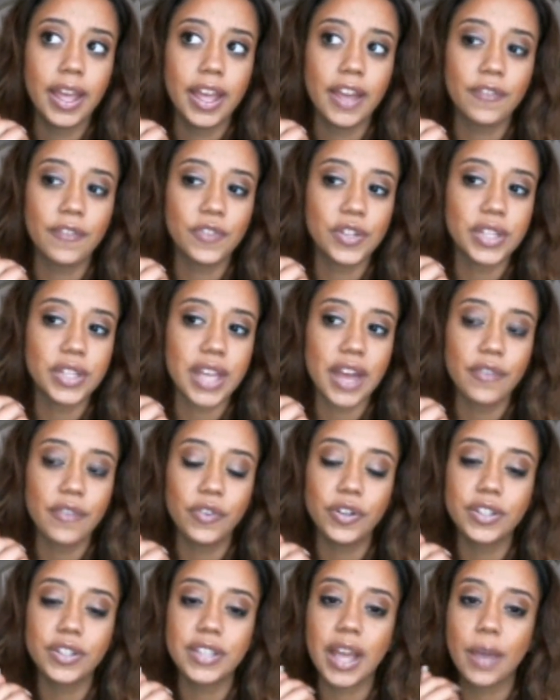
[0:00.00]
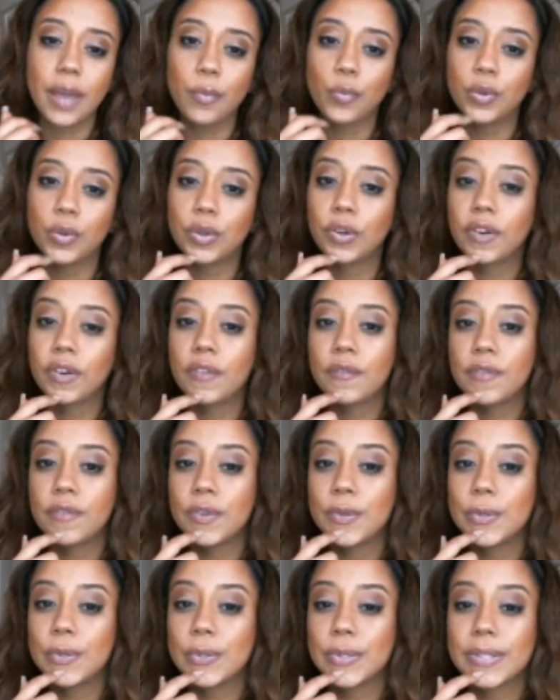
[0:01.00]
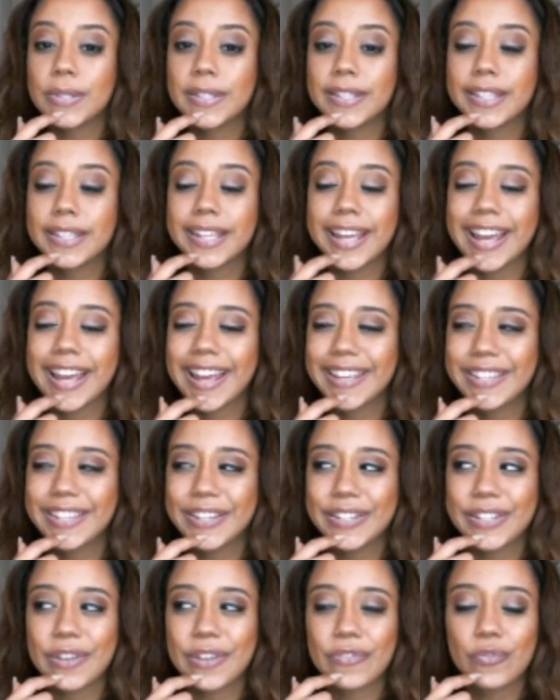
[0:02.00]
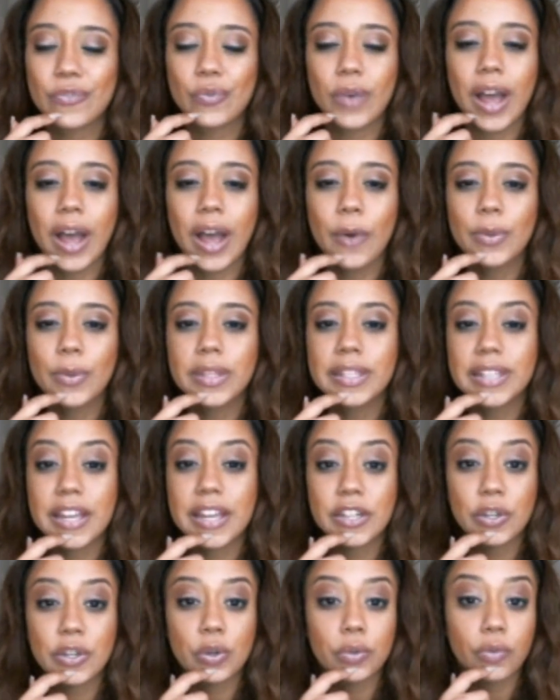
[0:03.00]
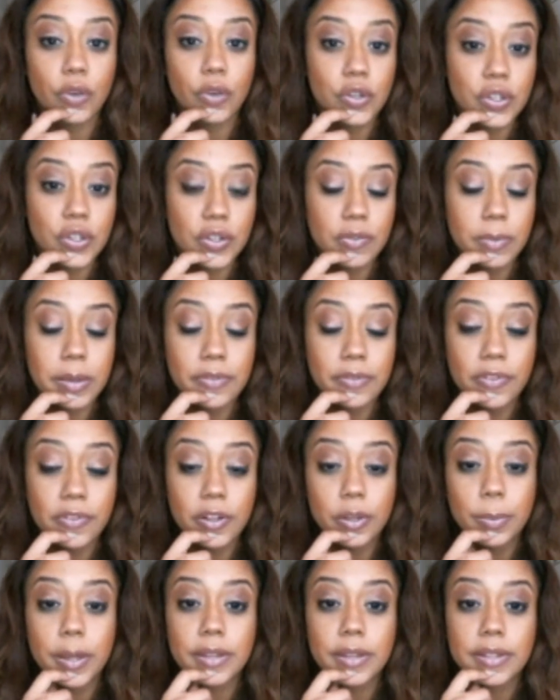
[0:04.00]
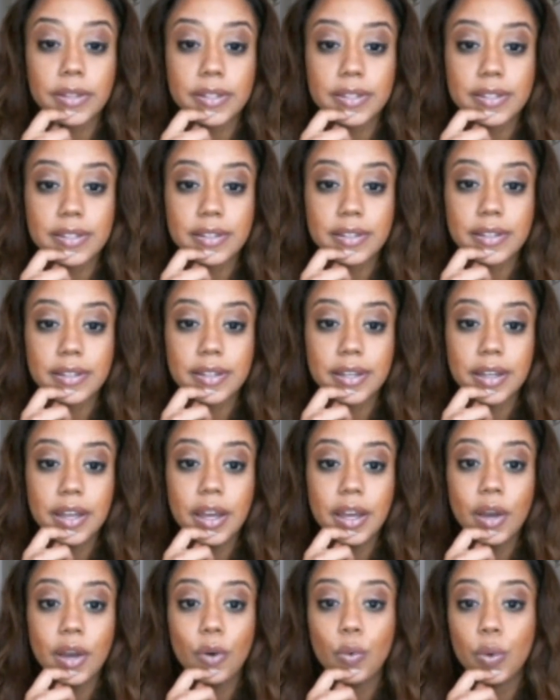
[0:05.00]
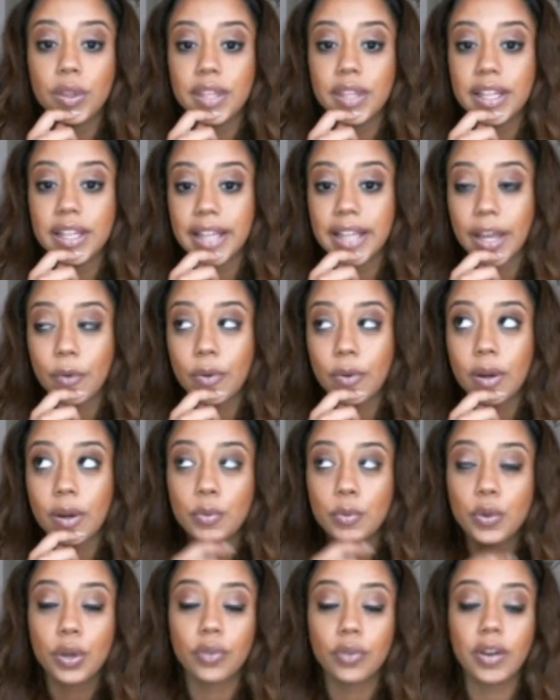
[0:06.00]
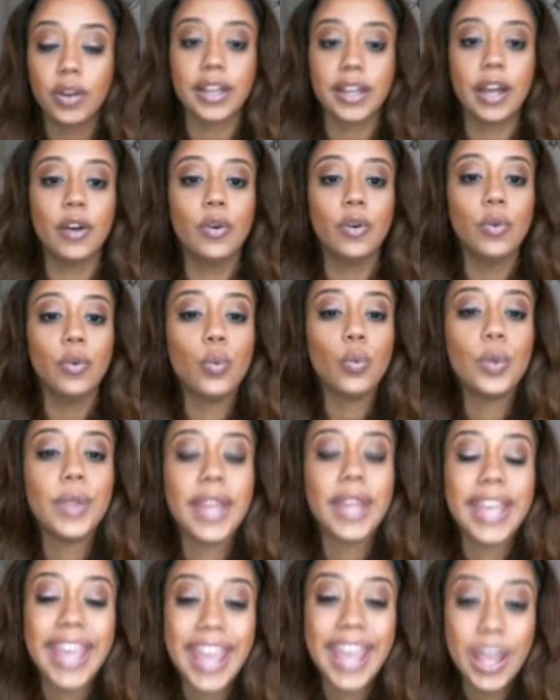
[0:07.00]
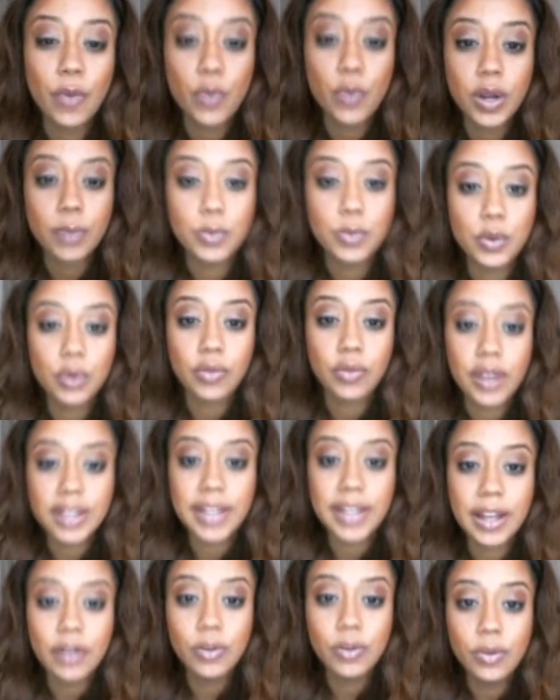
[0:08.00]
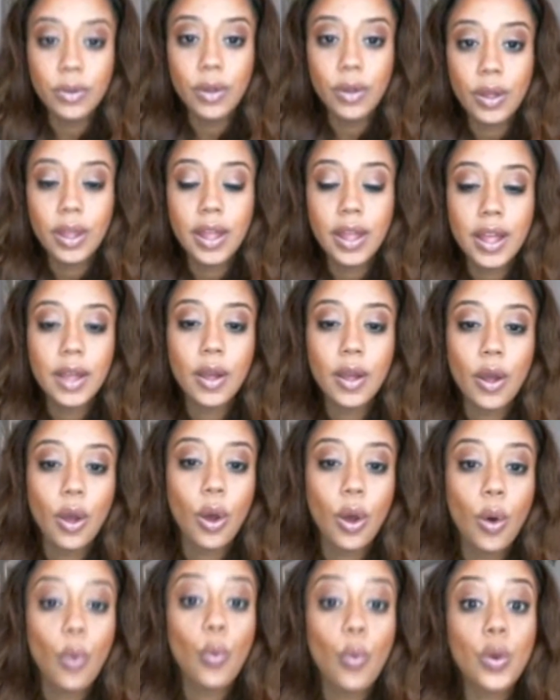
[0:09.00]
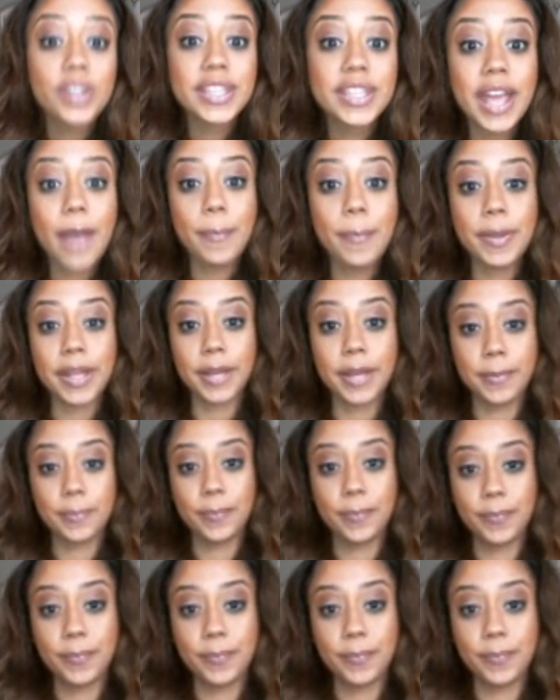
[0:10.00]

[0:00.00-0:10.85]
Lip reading: If there's ever a time when you're confused, ask yourself, how would the 10-year-old version of me feel about this? Would they like what I'm doing right now? Would they hate what I'm doing right now? What's happening?